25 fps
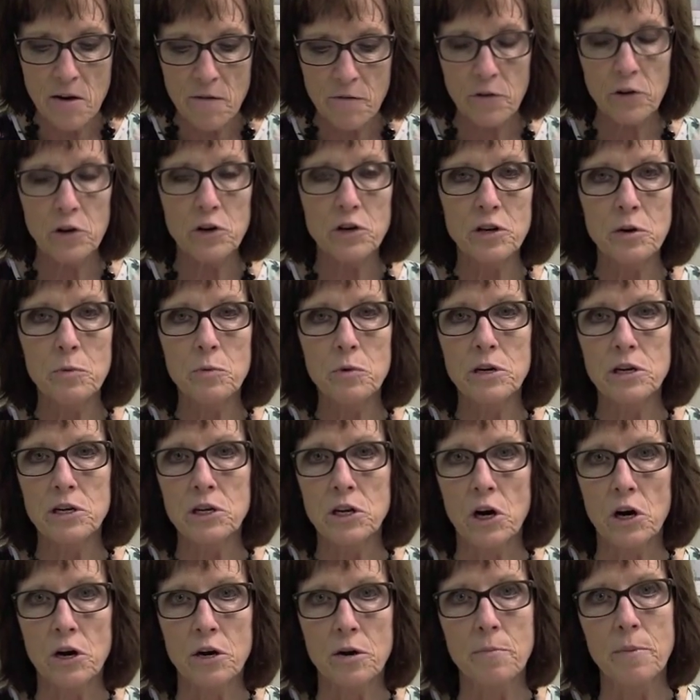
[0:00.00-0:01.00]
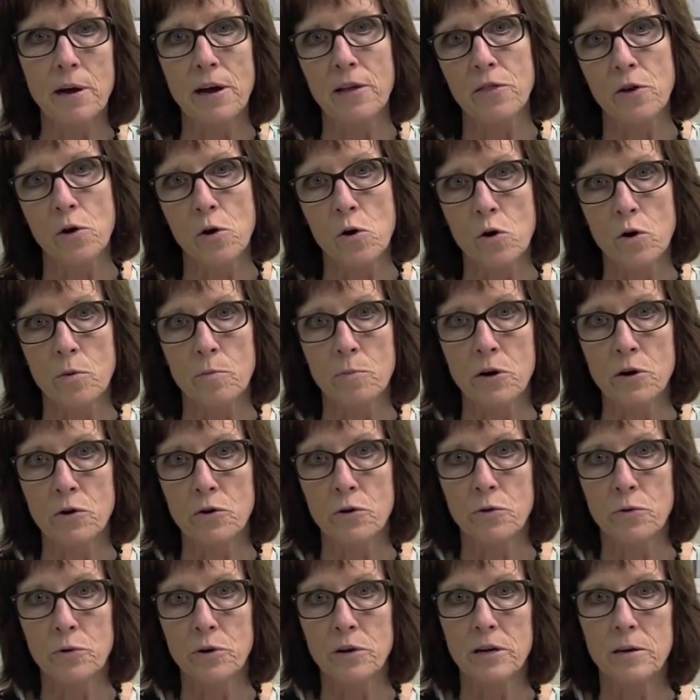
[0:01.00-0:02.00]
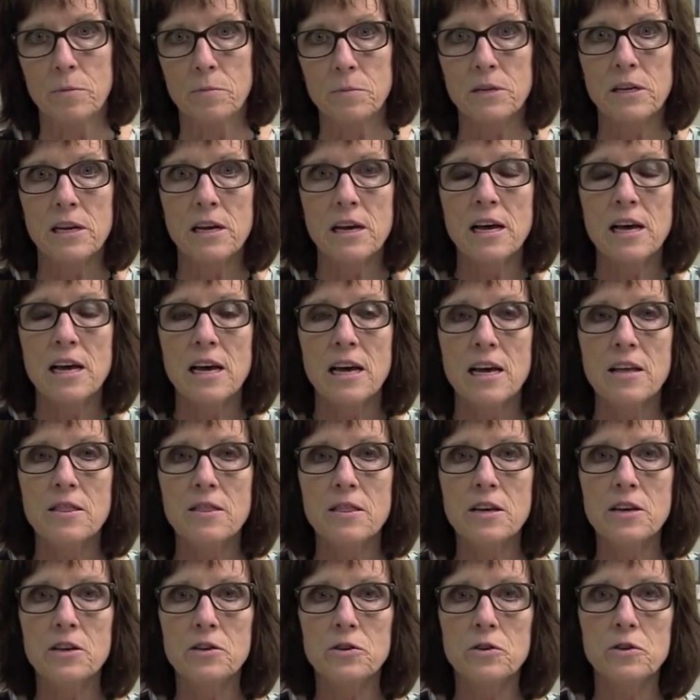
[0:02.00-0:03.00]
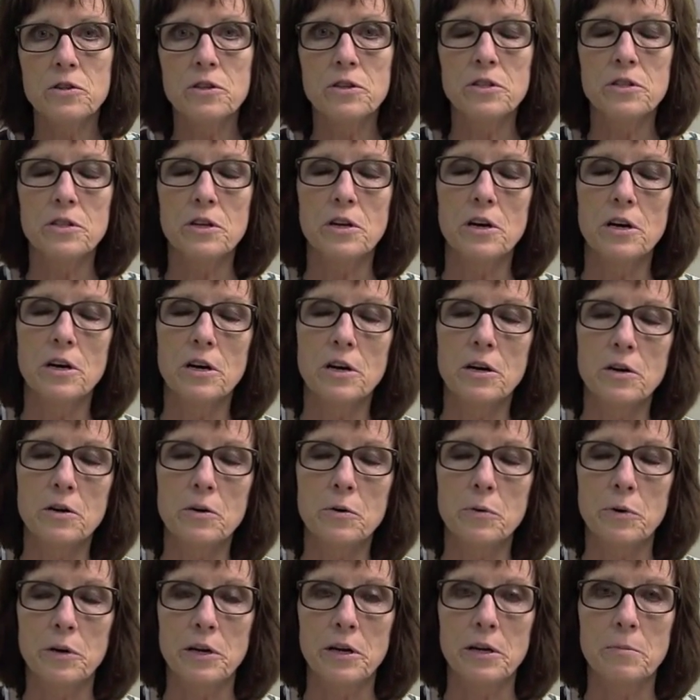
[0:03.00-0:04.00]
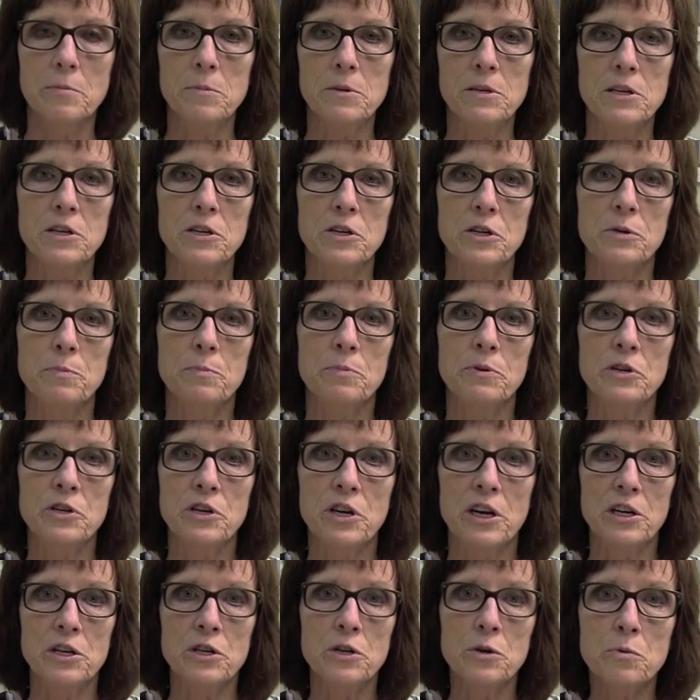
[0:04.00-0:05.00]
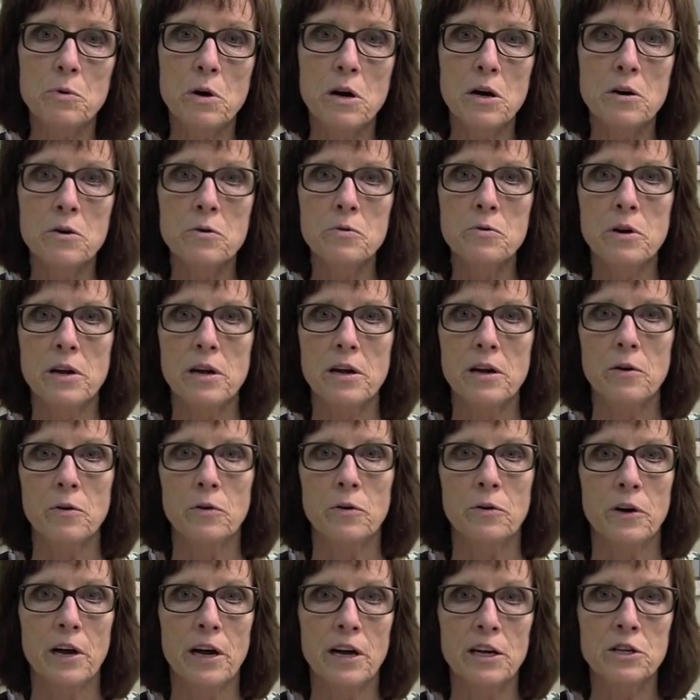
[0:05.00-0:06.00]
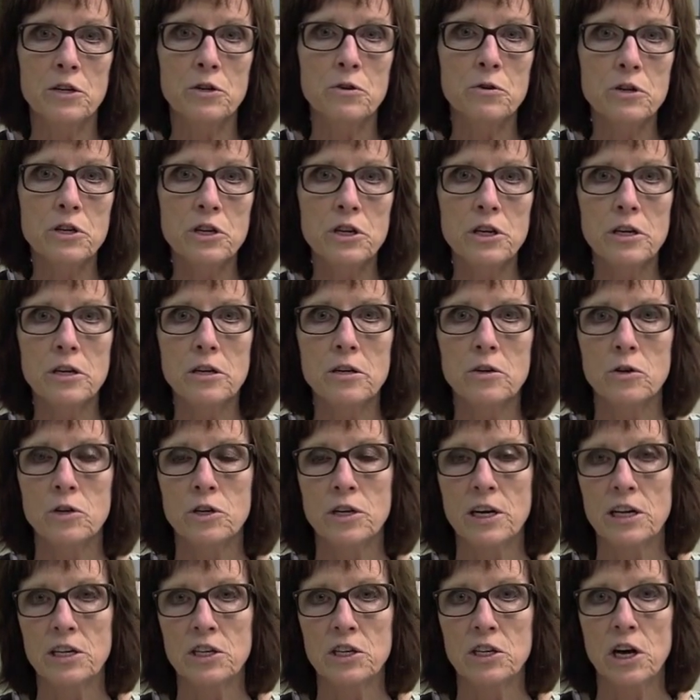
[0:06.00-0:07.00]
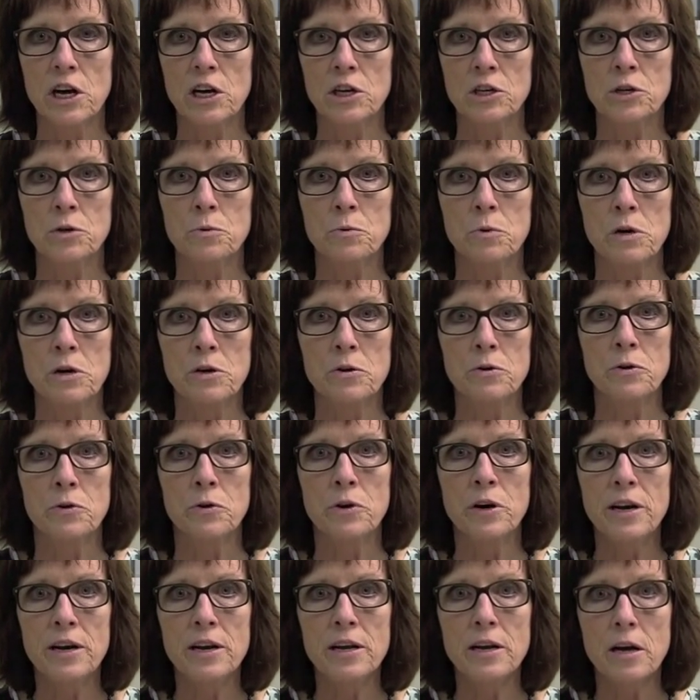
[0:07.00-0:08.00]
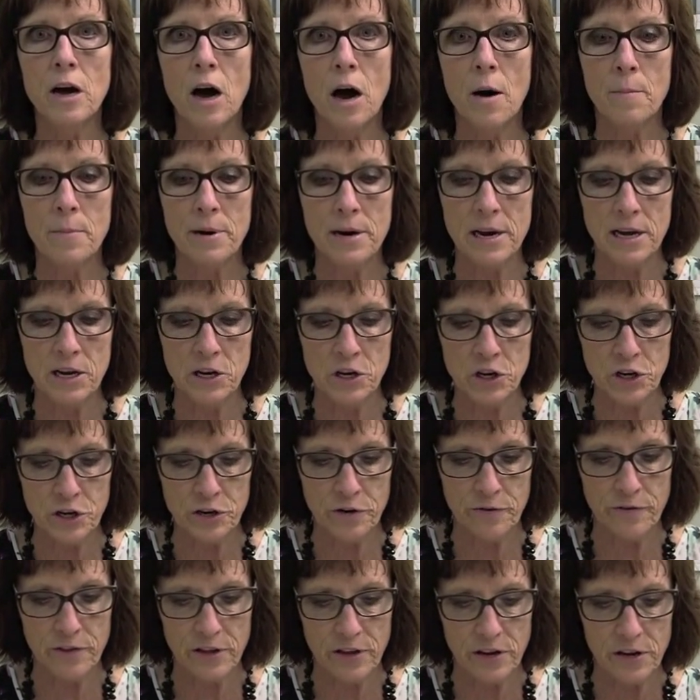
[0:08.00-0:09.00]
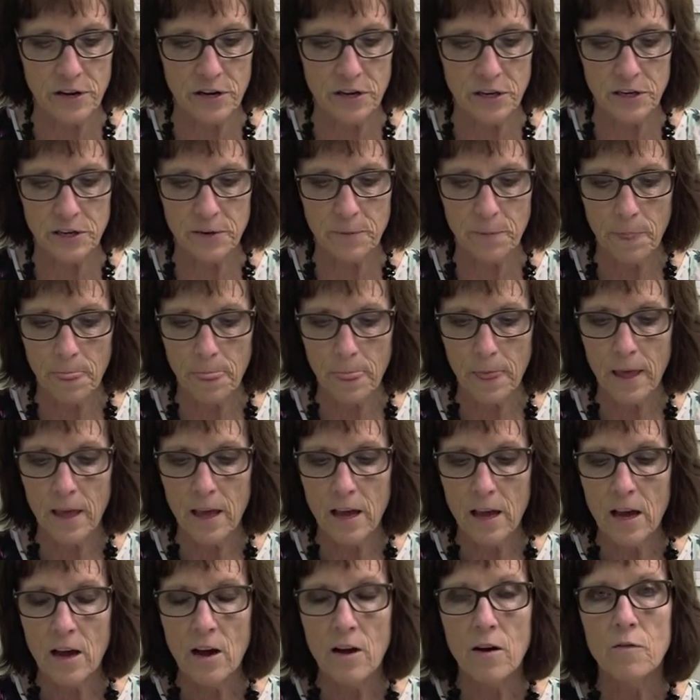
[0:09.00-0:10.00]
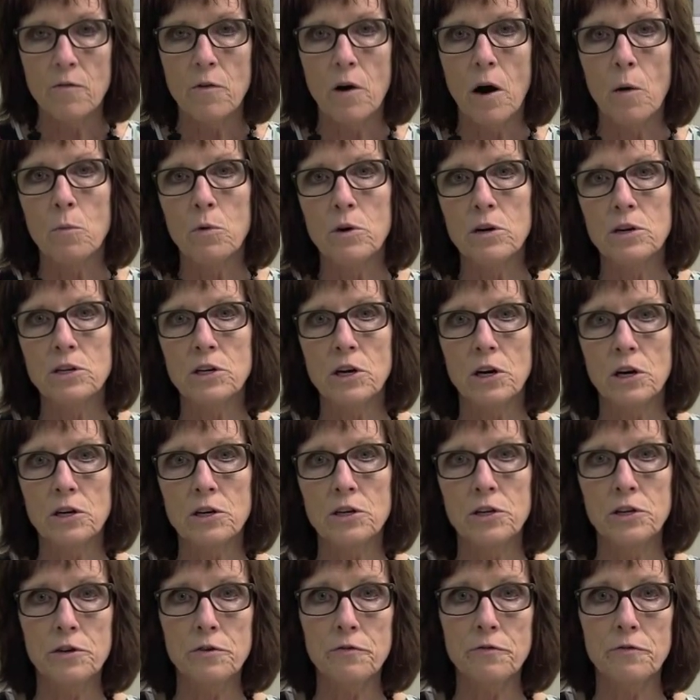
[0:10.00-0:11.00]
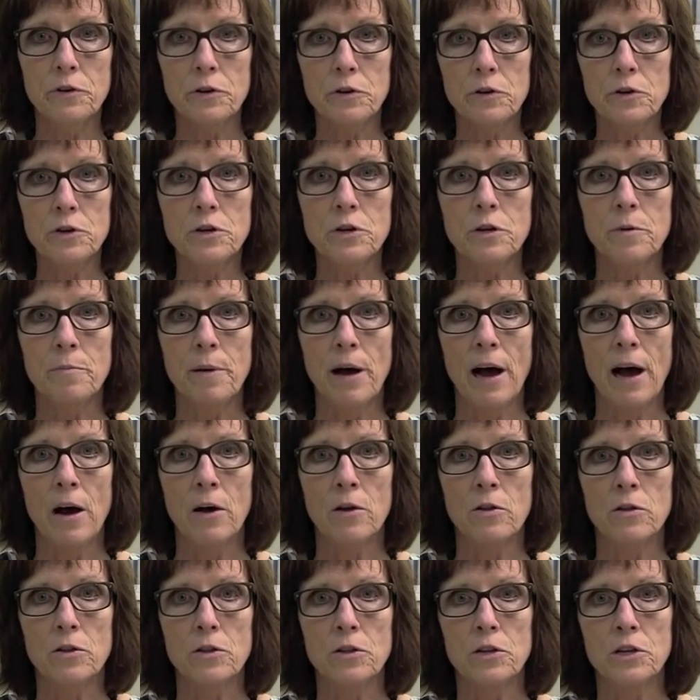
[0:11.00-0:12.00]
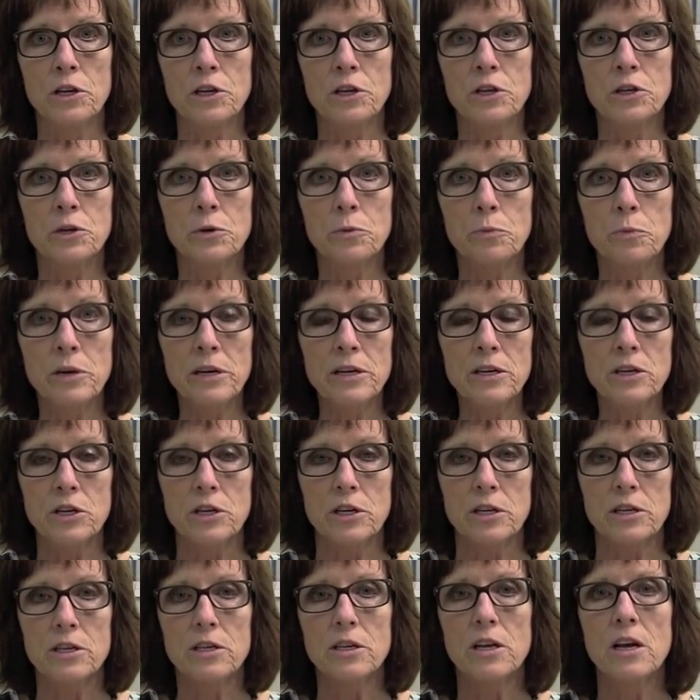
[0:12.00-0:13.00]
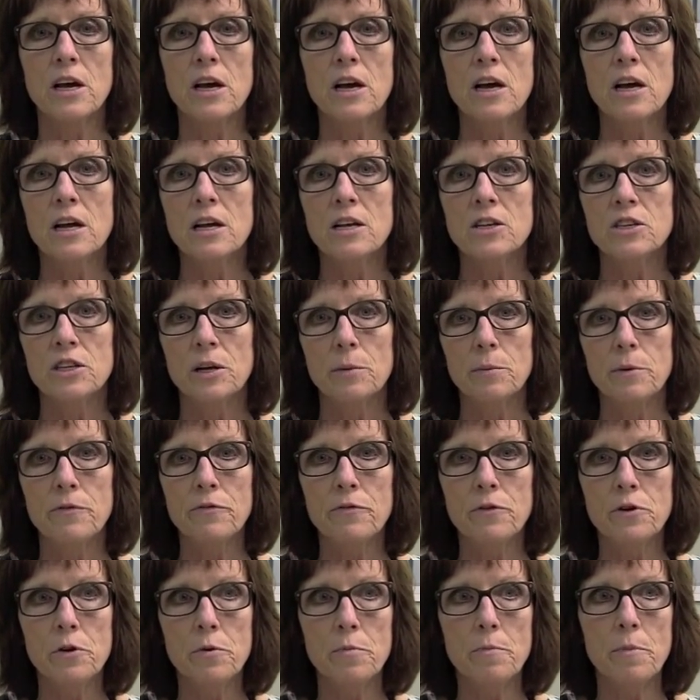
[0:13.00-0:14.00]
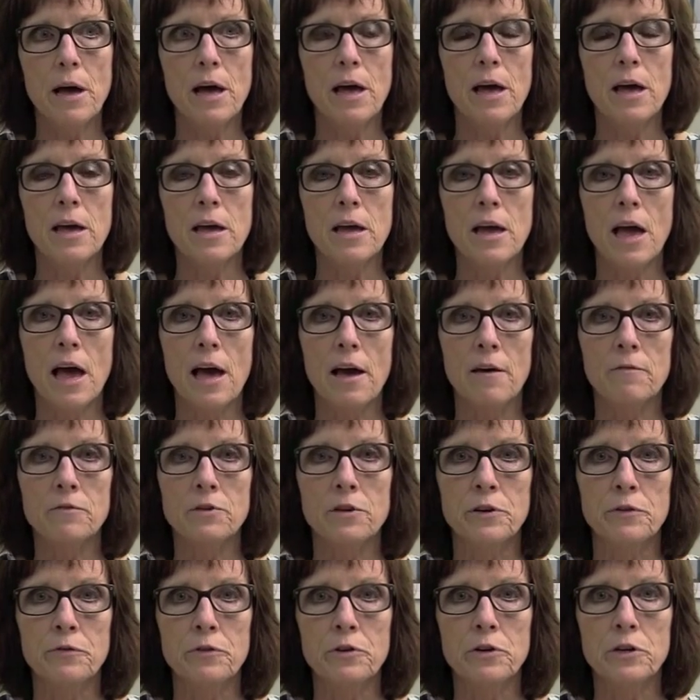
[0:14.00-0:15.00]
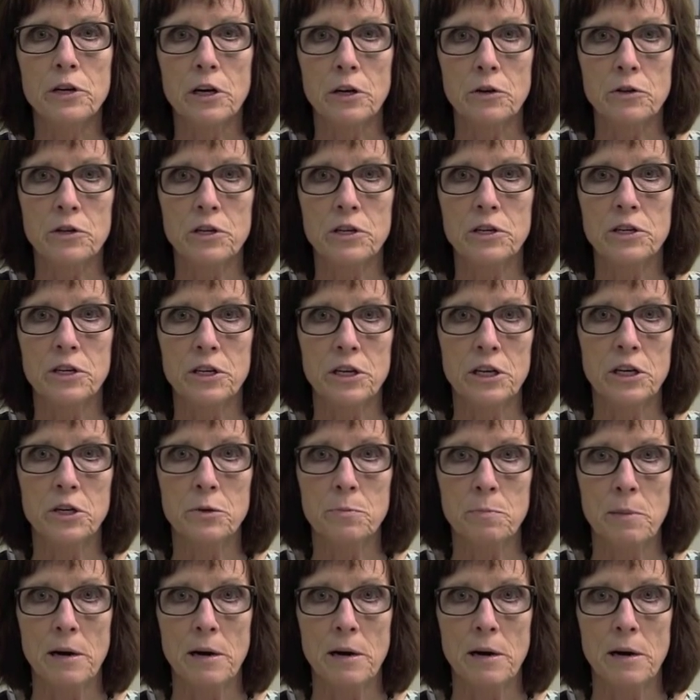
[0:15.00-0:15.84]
First, I want to talk about the hormone creams. And these are the creams such as progesterone or estrogen or testosterone or any combination of these. I want to talk to you first about the syringes. Some of you may have different doses each month.